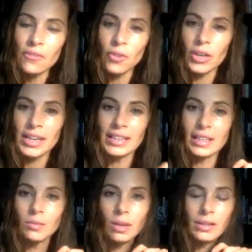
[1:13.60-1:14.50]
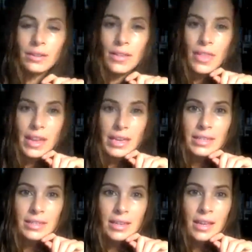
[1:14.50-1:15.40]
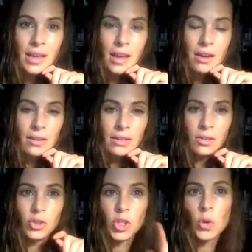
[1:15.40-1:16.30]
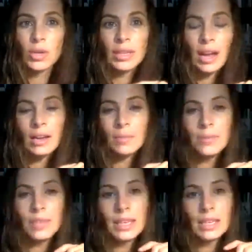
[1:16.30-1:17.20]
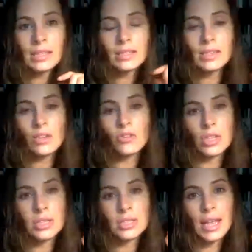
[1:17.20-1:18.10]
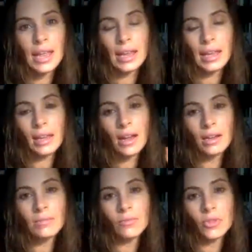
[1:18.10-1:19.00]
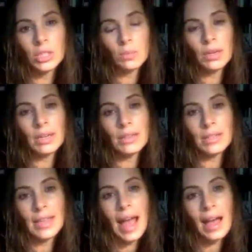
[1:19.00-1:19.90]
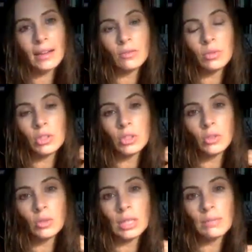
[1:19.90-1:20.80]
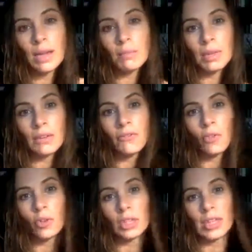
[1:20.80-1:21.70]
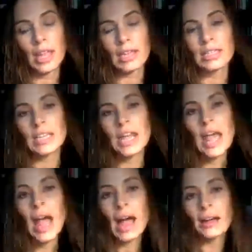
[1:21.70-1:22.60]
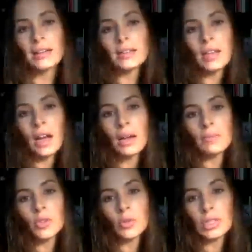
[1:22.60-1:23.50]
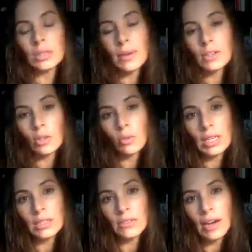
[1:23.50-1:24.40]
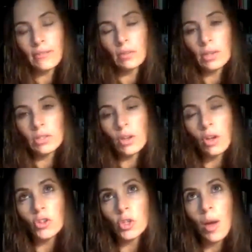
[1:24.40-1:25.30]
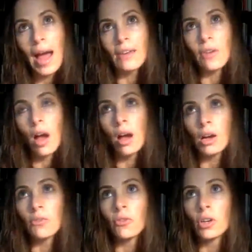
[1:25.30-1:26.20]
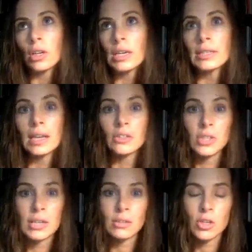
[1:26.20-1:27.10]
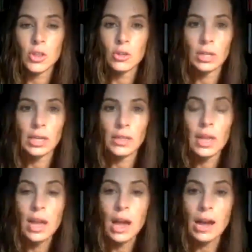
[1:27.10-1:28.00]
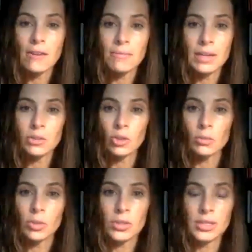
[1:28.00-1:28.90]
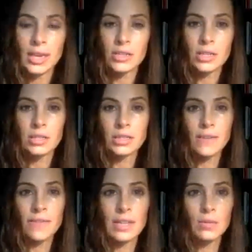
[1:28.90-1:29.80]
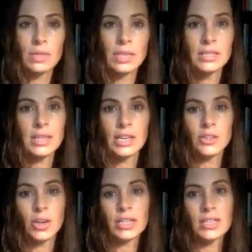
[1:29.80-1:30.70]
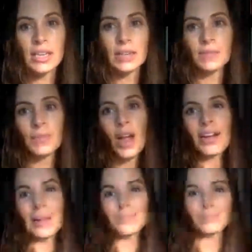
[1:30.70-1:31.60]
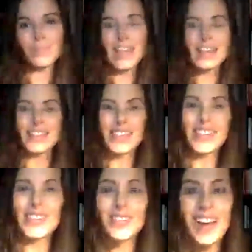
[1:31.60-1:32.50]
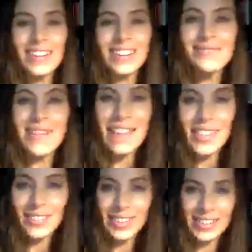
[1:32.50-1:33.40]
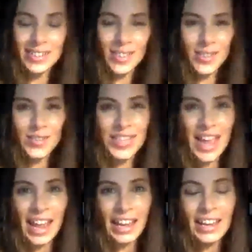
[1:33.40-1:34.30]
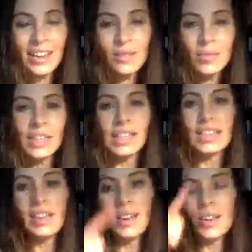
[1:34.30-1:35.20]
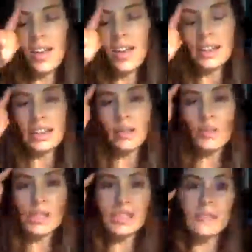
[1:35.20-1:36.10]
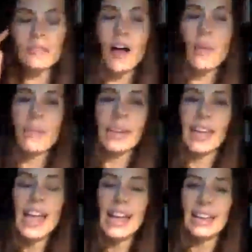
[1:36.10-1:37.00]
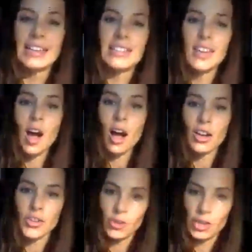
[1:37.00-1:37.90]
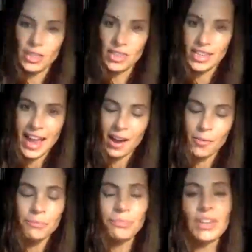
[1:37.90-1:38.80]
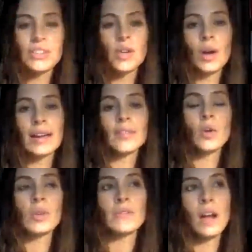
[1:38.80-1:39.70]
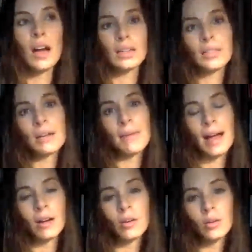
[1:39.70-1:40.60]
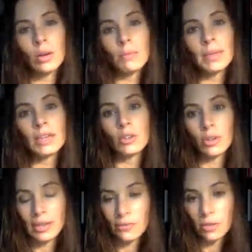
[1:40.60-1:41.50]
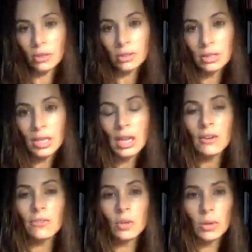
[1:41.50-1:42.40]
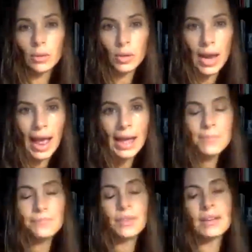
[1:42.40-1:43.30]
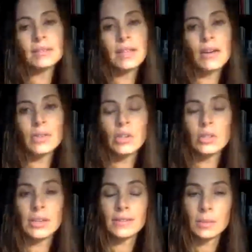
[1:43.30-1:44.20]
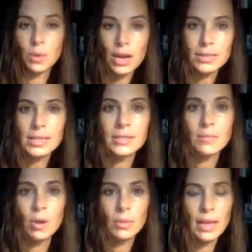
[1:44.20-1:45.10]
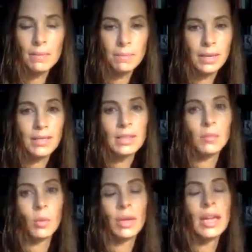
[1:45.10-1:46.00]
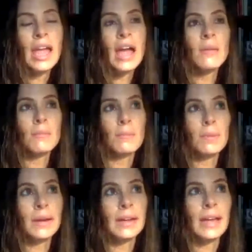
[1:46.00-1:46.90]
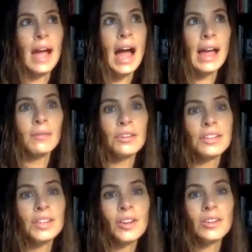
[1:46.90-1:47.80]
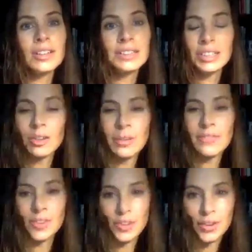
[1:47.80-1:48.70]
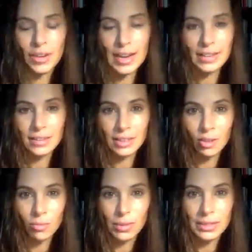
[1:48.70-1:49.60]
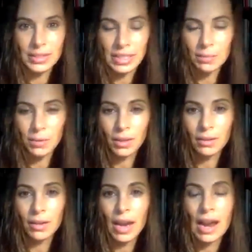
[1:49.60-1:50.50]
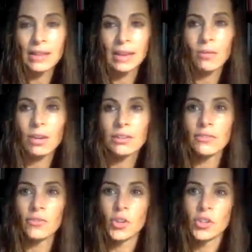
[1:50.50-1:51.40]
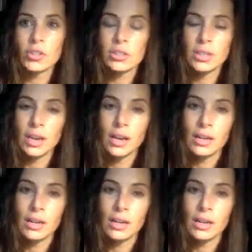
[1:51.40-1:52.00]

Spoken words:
for anyone that has showing up to these. Just say, just put in the tag when you email me 40 days, and I'm doing special rates for everyone. So I'll do half off for until January 30th of my normal sessions if anyone is interested. Okay. So, welcome everyone. Today we are talking, the wisdom topic is honoring the now. So, I know we've talked about being grateful for where we're at and allowing ourselves to process the moment and being in the moment. But I want to go a little bit further and a little bit deeper. And I want to first